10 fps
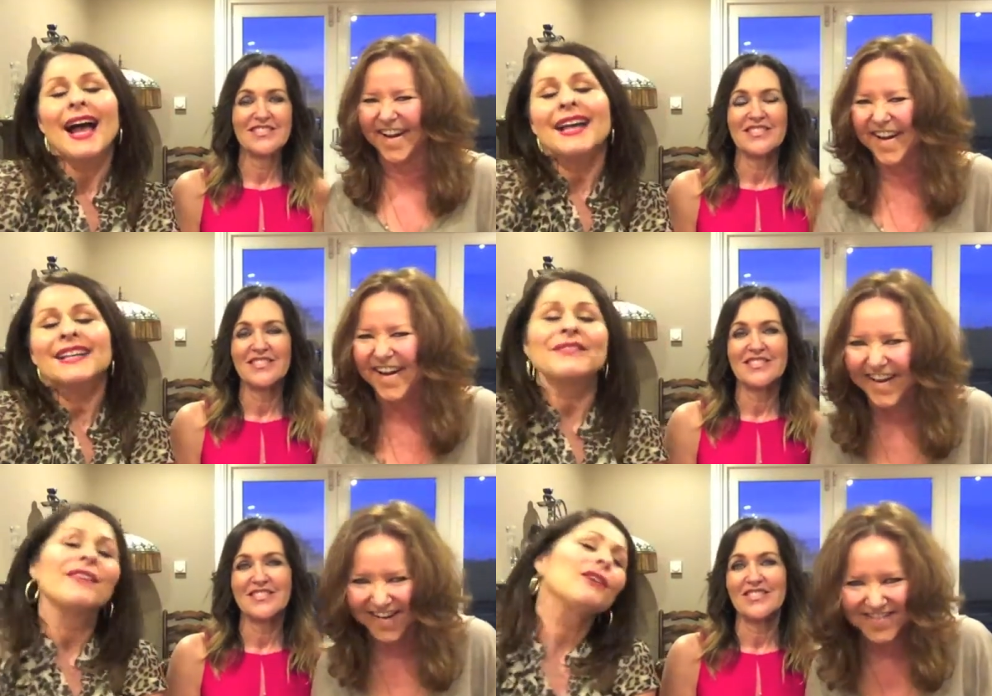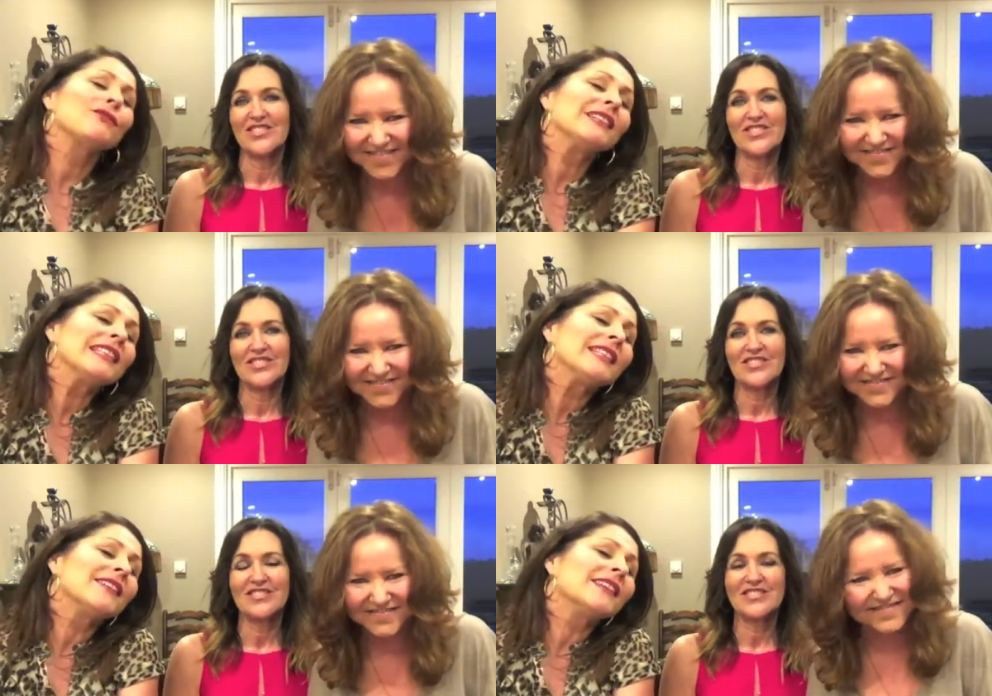Speaker 1: and it felt really
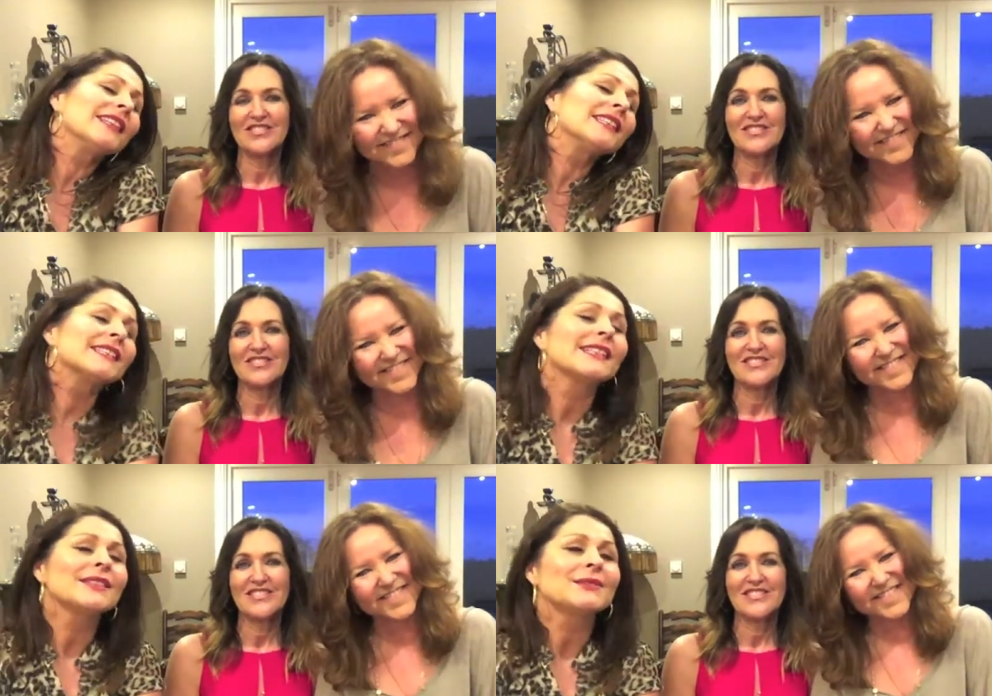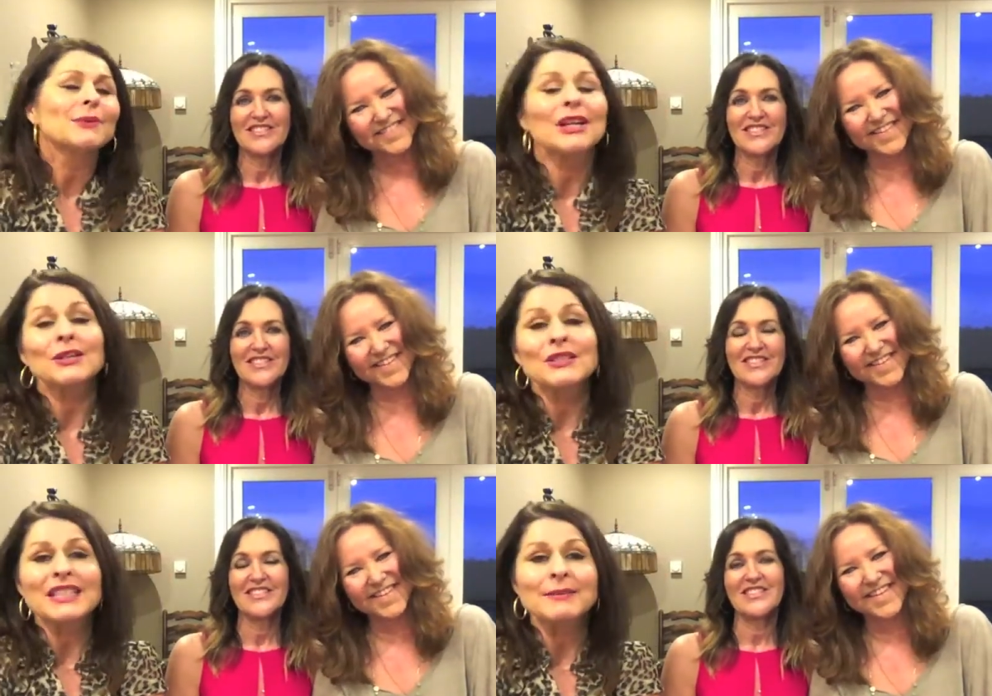nice. And when I
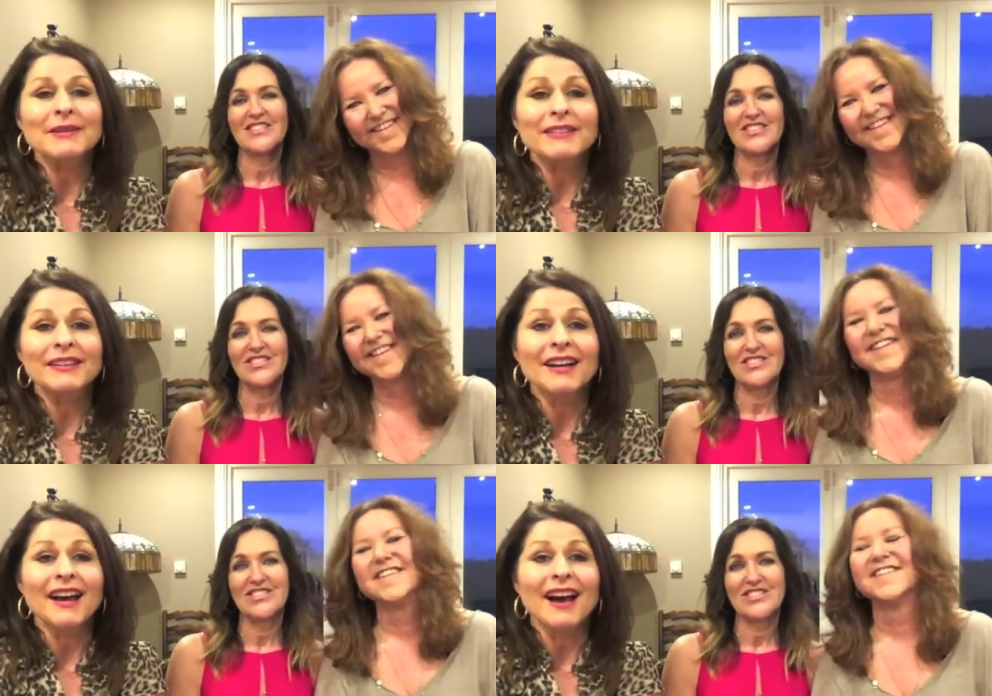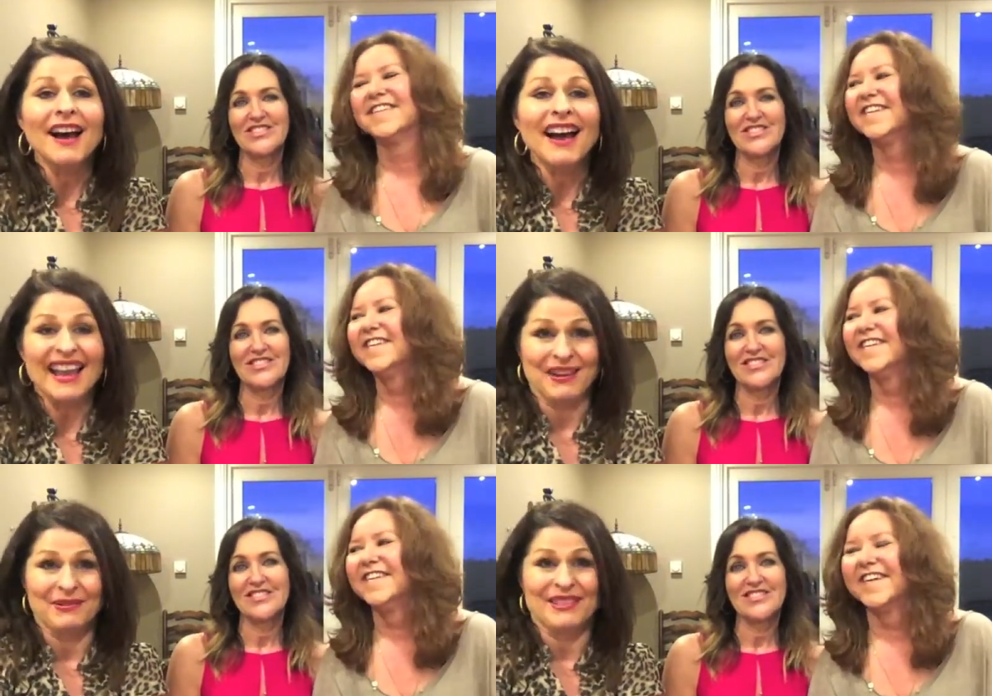looked in the mirror,
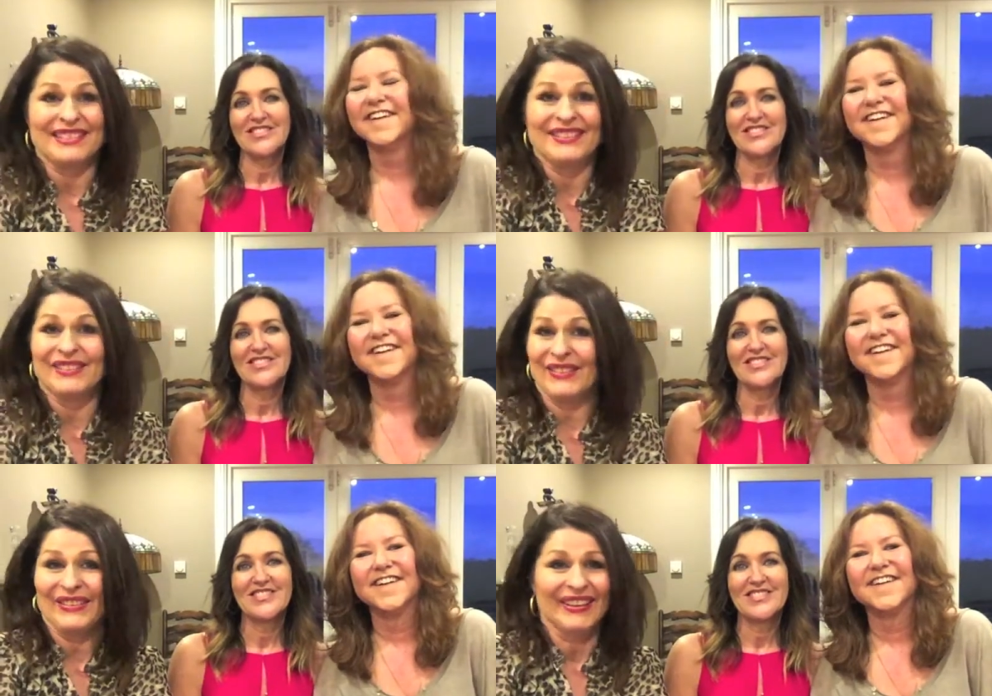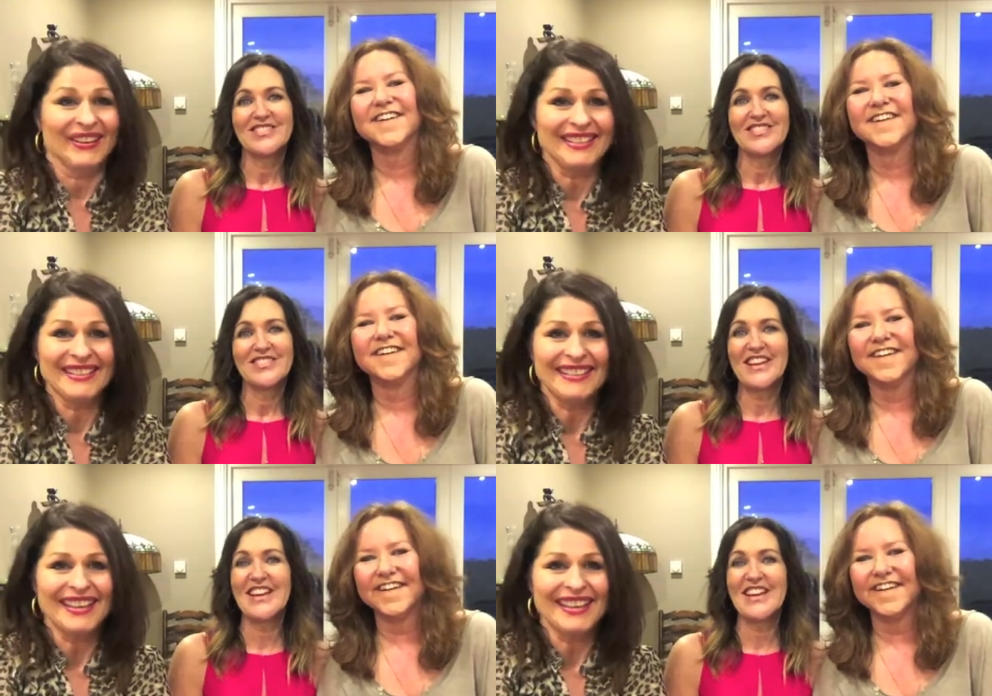it was not nice.